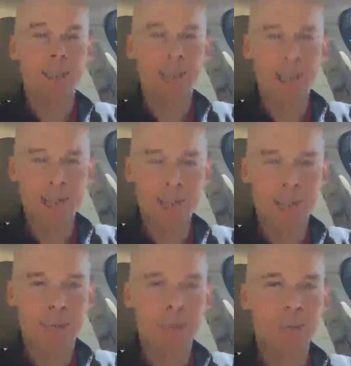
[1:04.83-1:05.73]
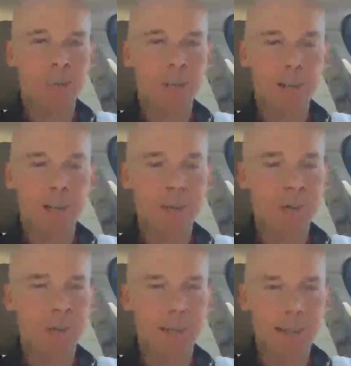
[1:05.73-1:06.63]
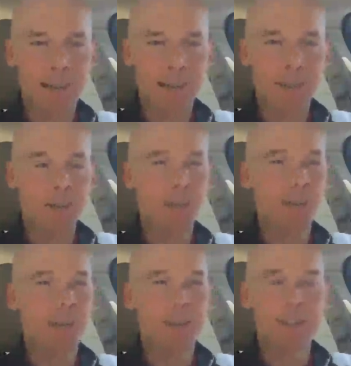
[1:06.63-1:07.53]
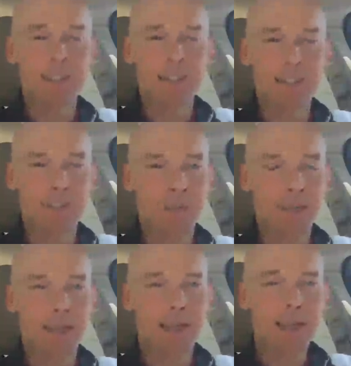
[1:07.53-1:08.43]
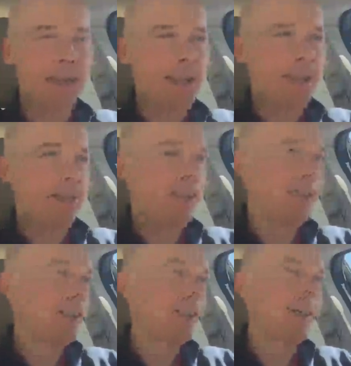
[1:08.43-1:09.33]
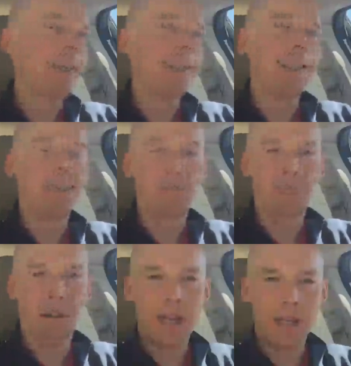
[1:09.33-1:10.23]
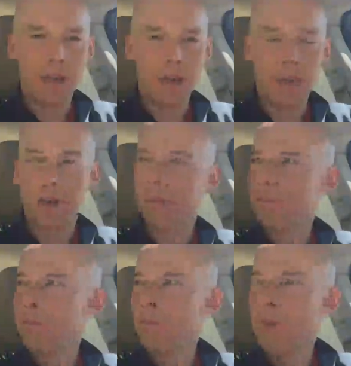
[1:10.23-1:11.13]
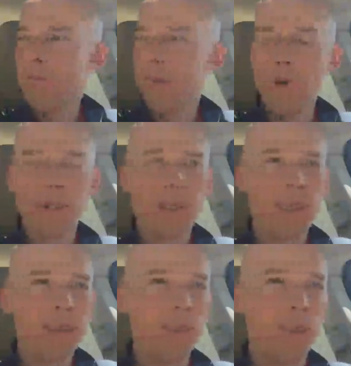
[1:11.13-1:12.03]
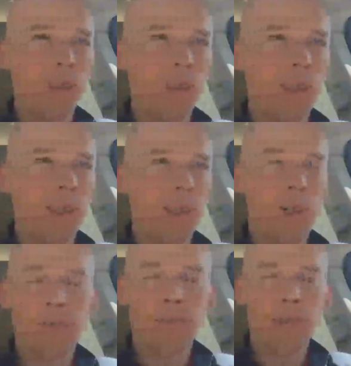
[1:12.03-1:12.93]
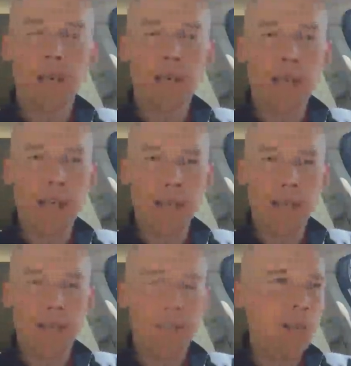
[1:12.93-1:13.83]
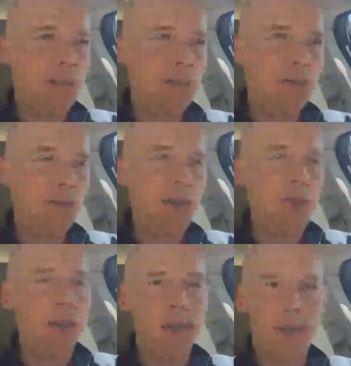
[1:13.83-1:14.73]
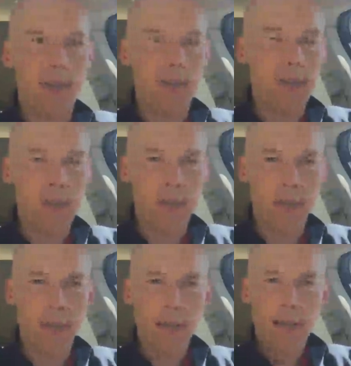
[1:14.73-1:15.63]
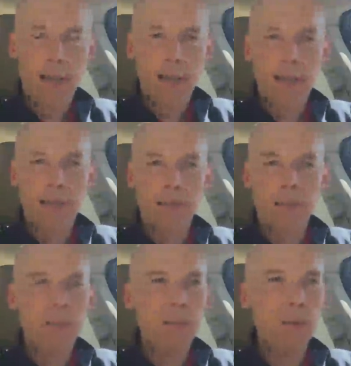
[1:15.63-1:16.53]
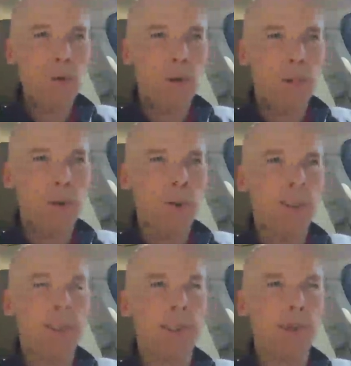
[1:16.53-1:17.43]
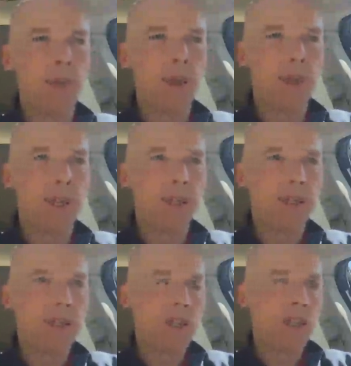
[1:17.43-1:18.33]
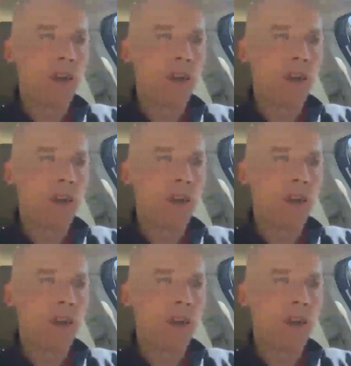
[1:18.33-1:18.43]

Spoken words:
attention that would draw in a country like Canada, the United States. But yeah, this is classic divide and conquer. Both sides of this protest are fucking idiots. None of them have a clear direction. If the people who are protesting the mandates,